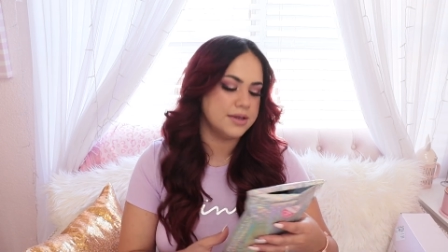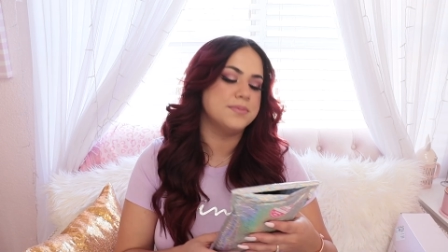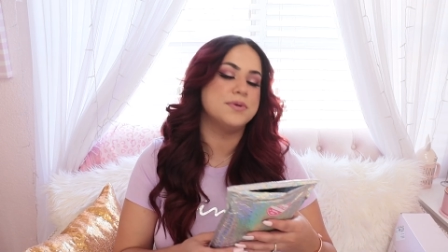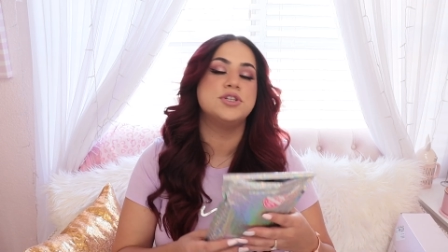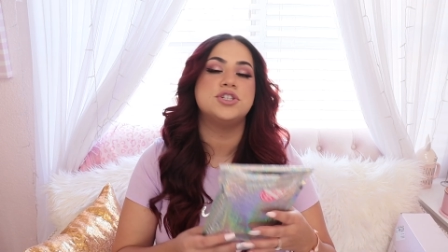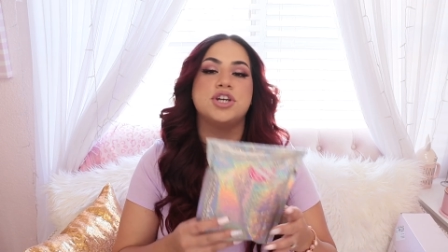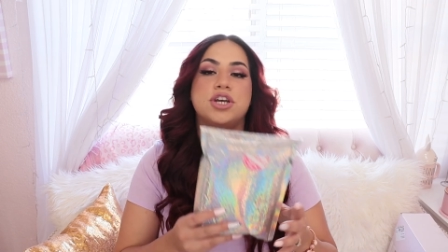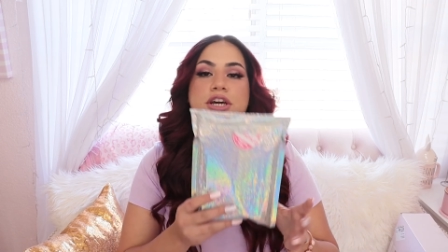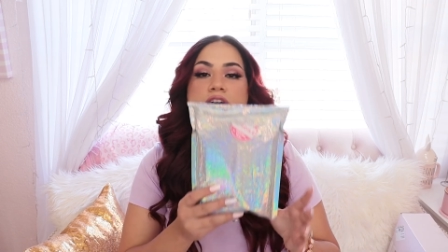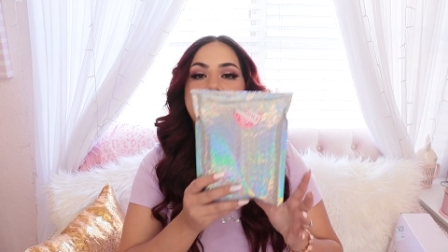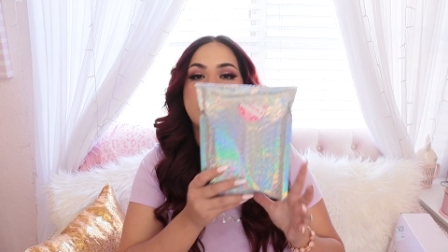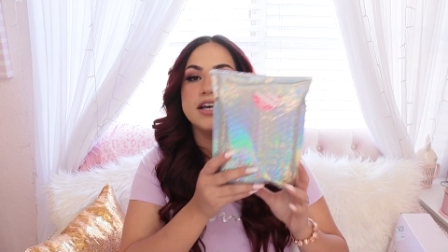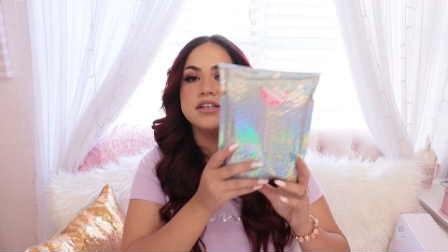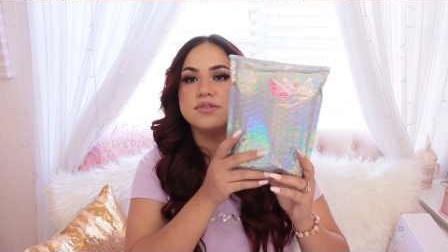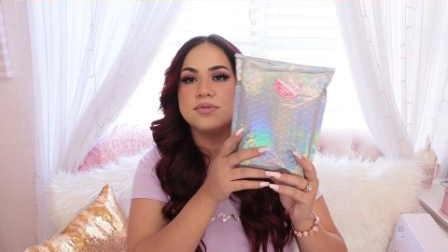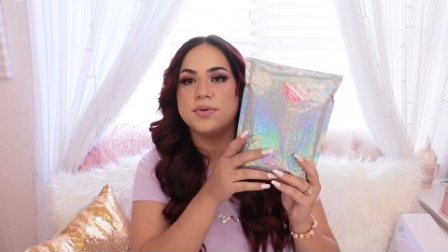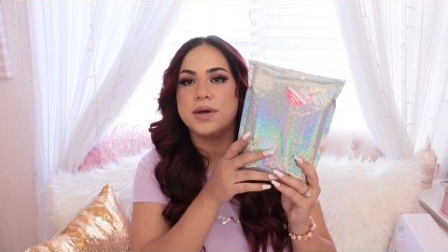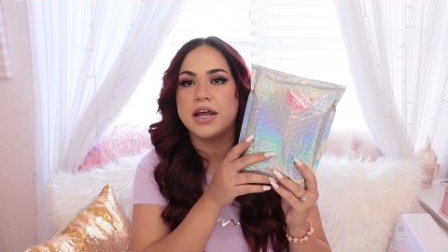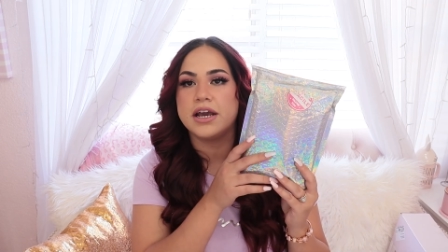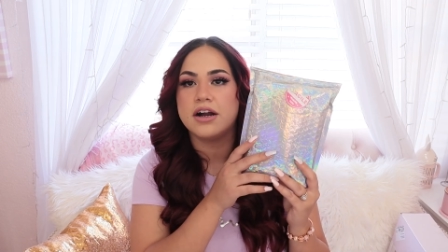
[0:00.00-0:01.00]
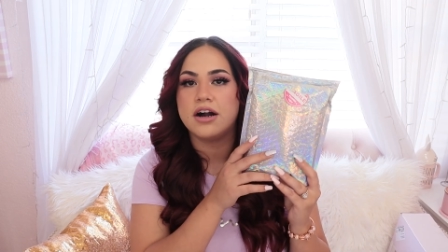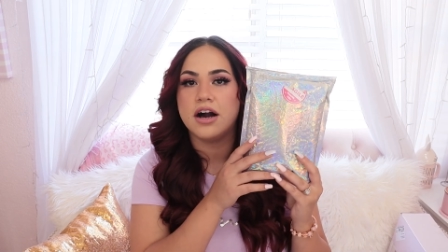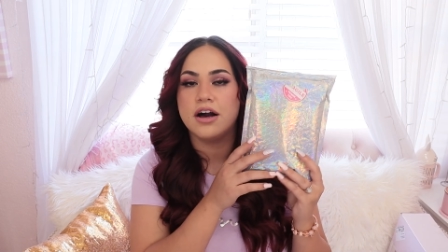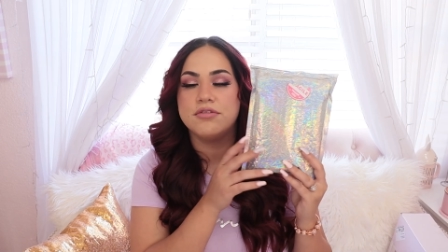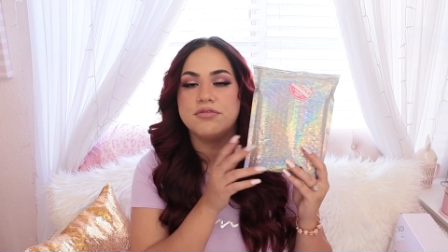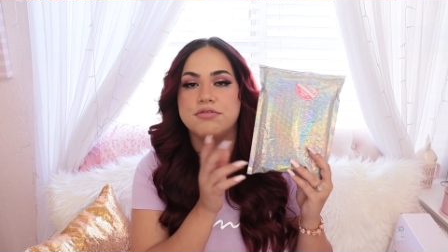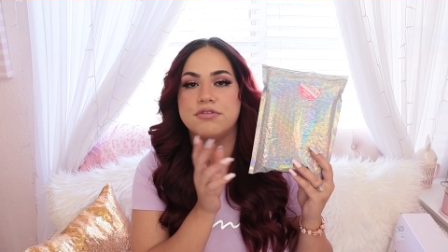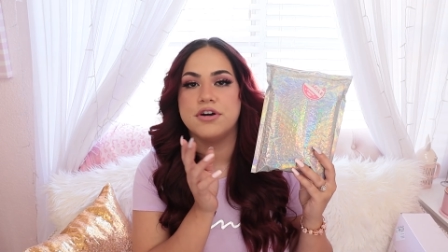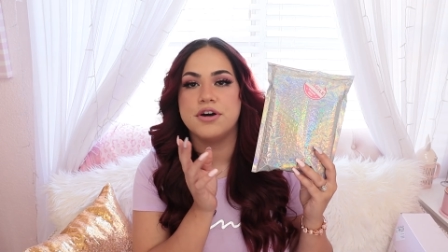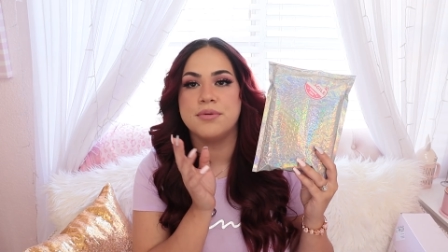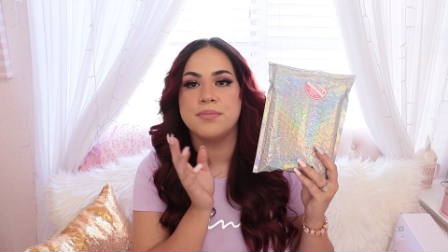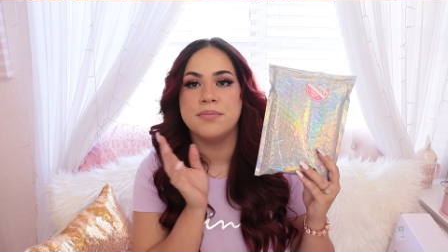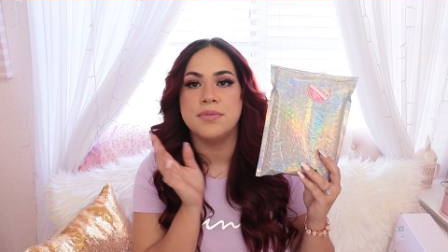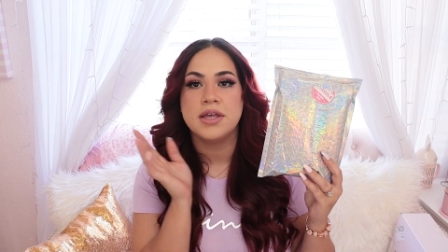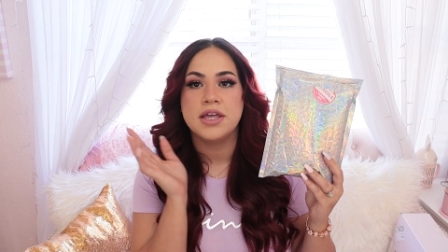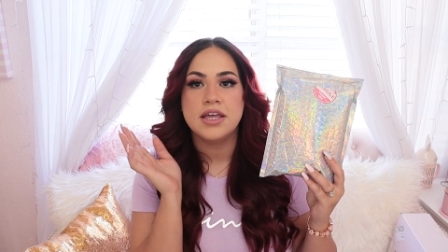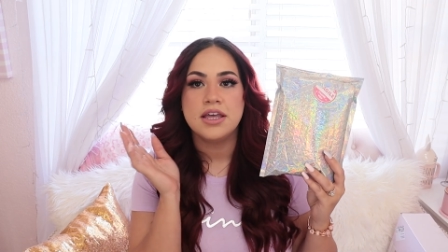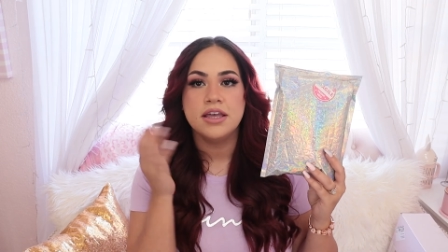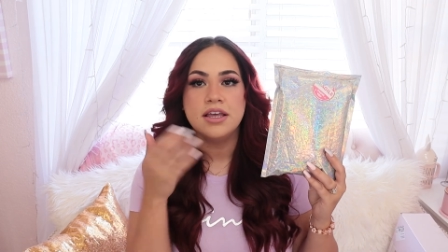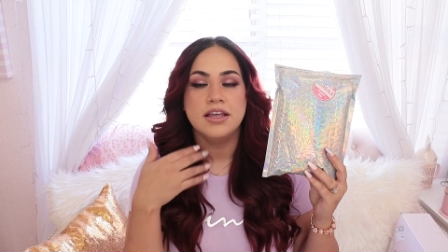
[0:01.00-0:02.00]
I'm gonna show you guys what I got from
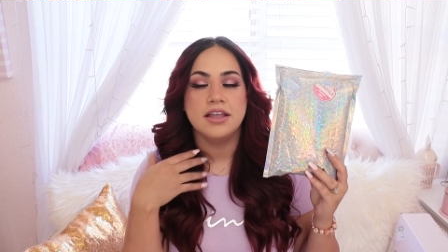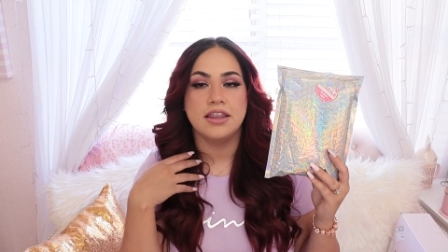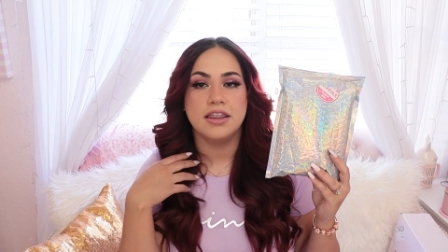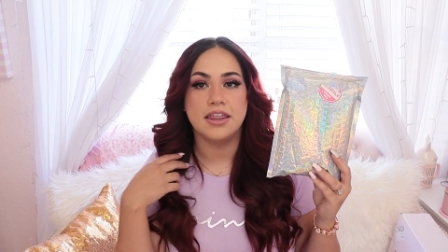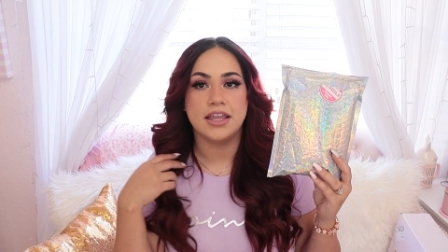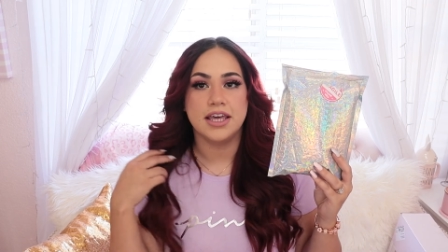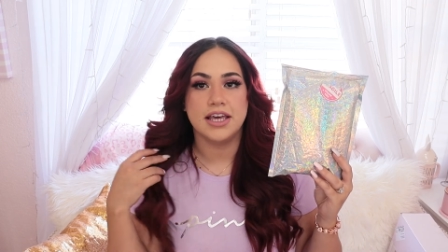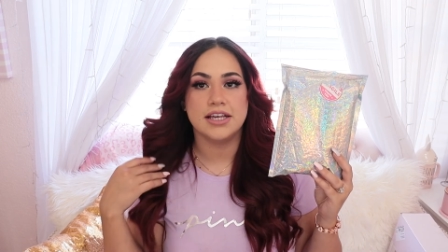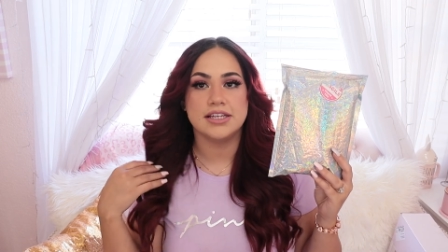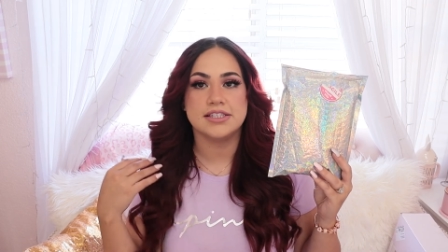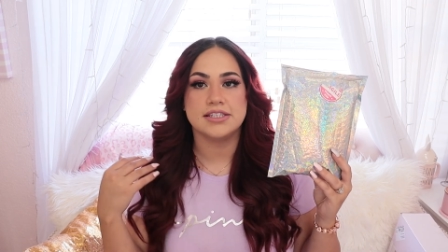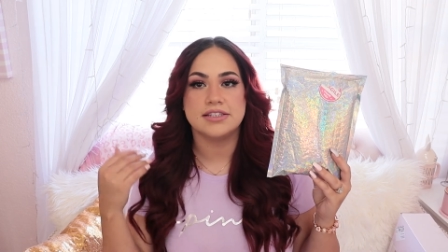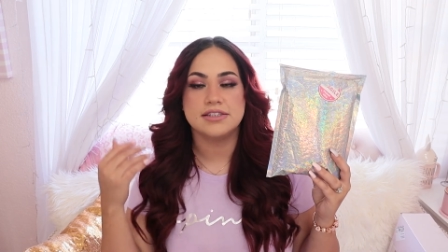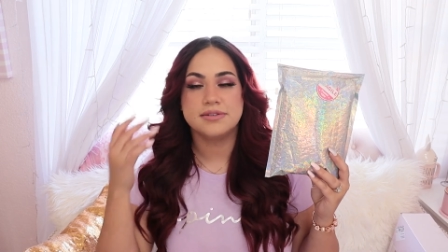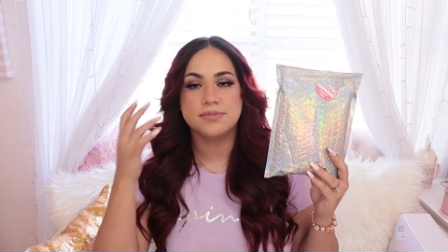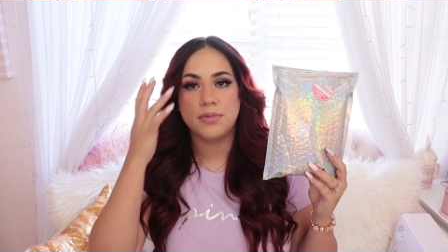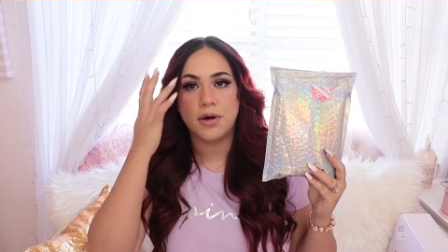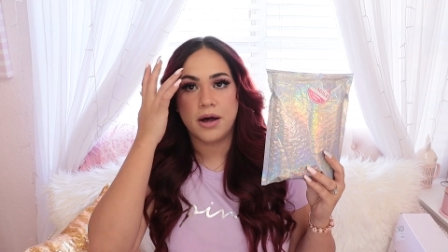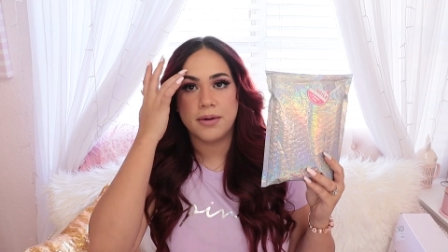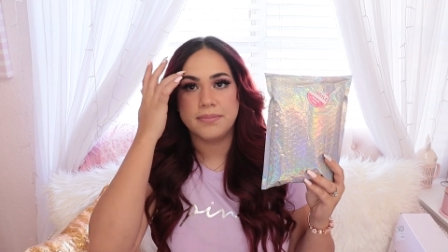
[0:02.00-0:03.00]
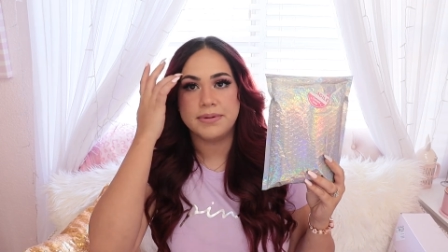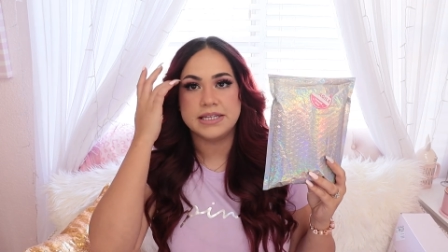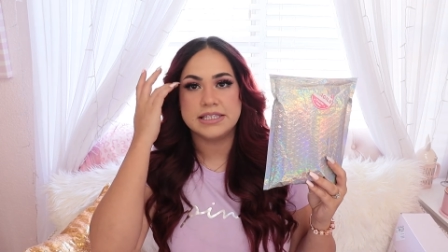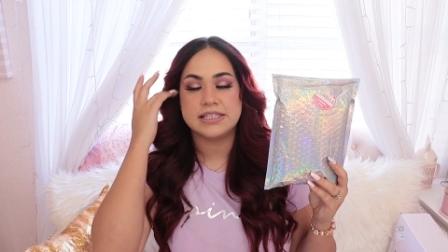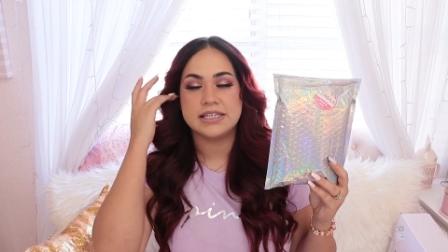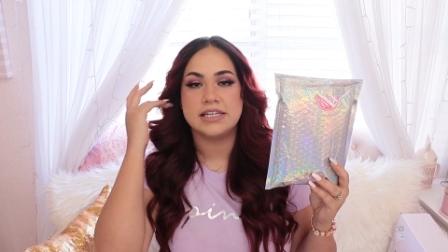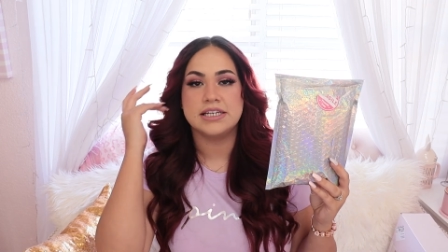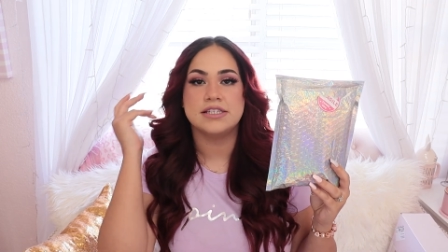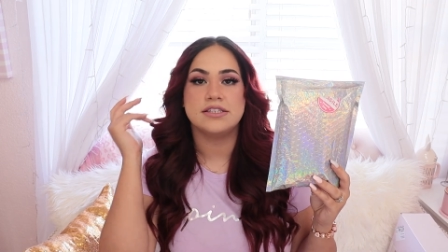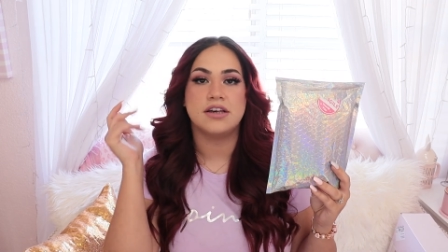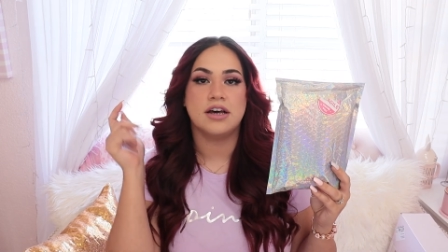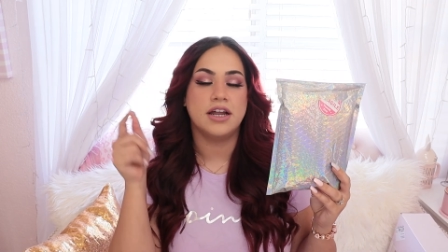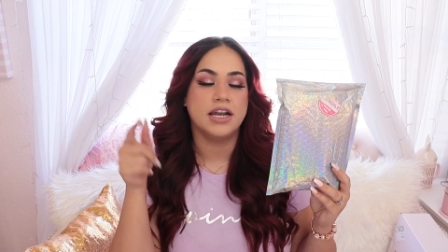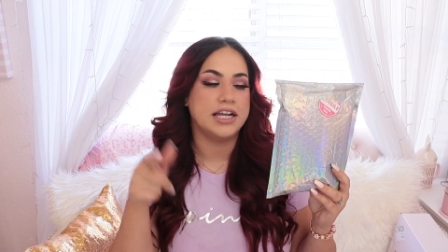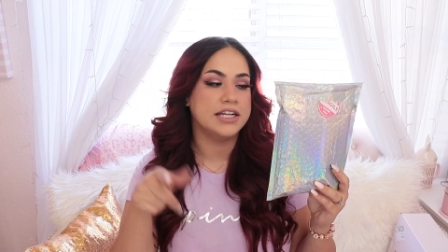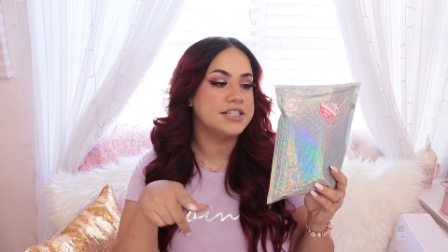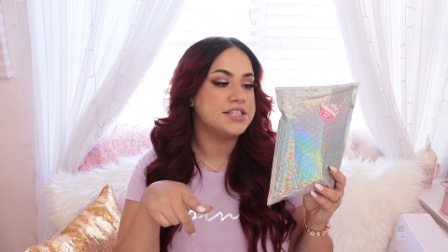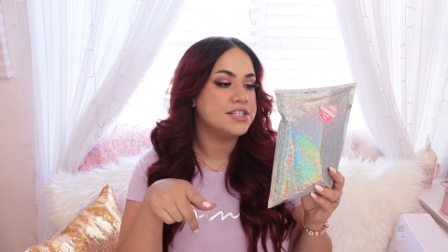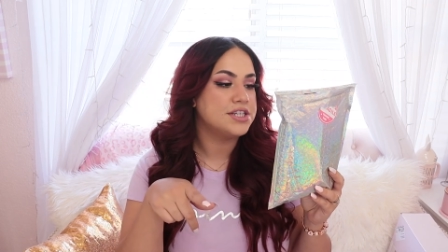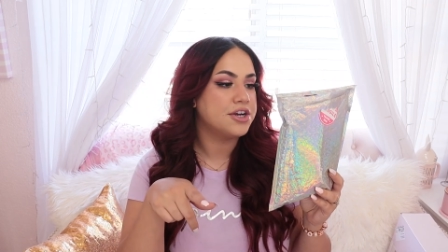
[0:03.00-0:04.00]
this small business on
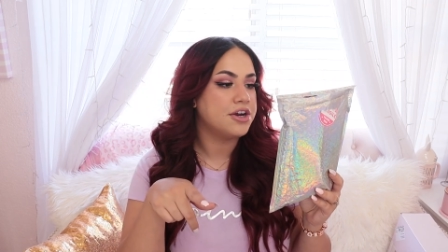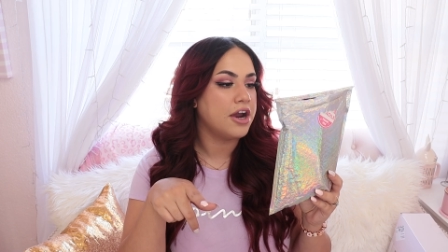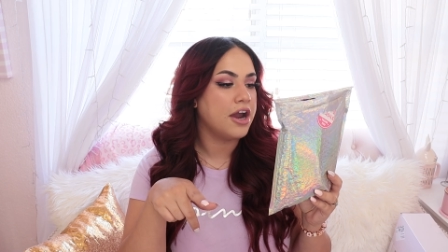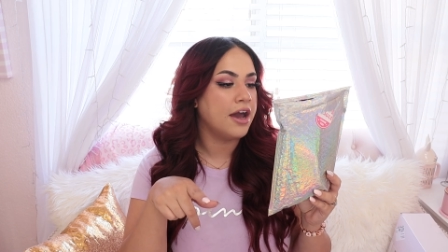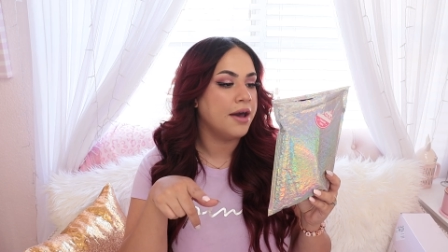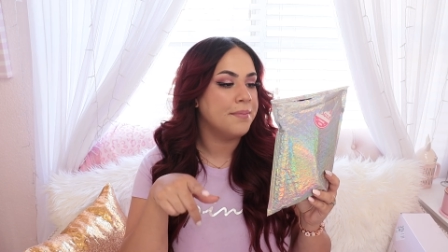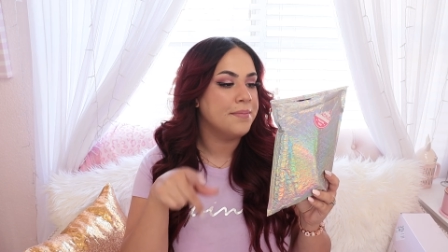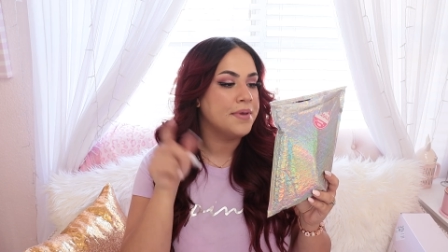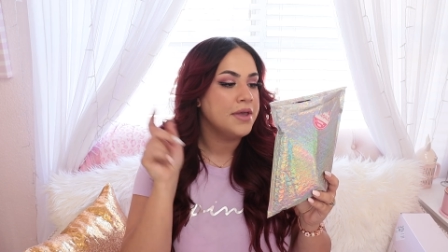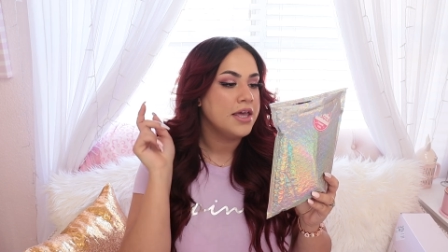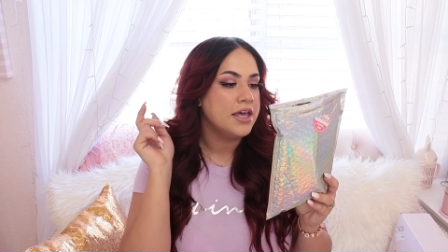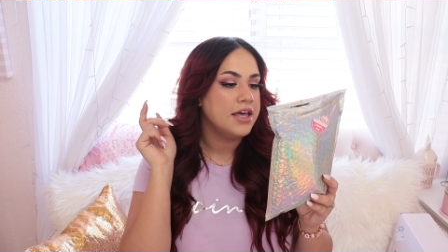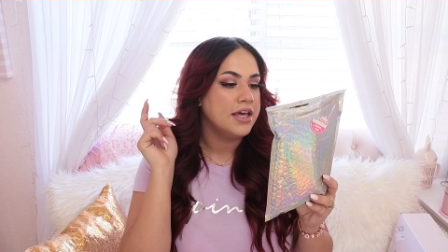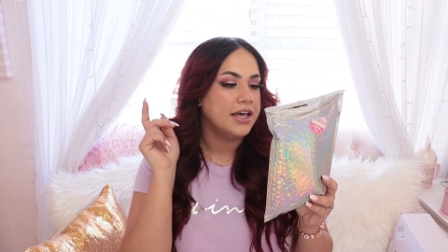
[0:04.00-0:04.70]
Instagram.